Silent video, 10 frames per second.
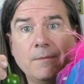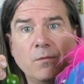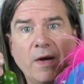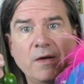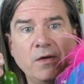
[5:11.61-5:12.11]

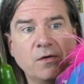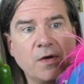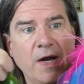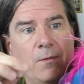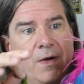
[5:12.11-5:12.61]
Why don't you
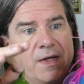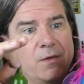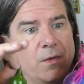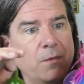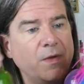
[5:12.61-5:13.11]
try
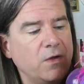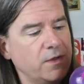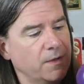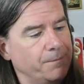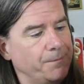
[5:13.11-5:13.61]
one when we cook
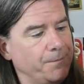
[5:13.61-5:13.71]
them?